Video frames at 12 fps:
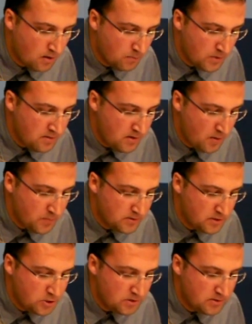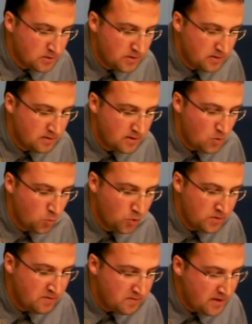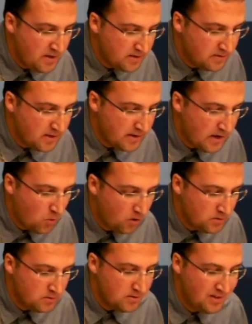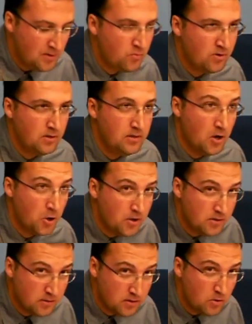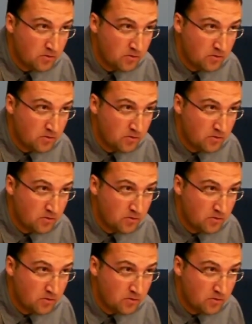in the opposition so that they wouldn't think that I want to deliberately hurt your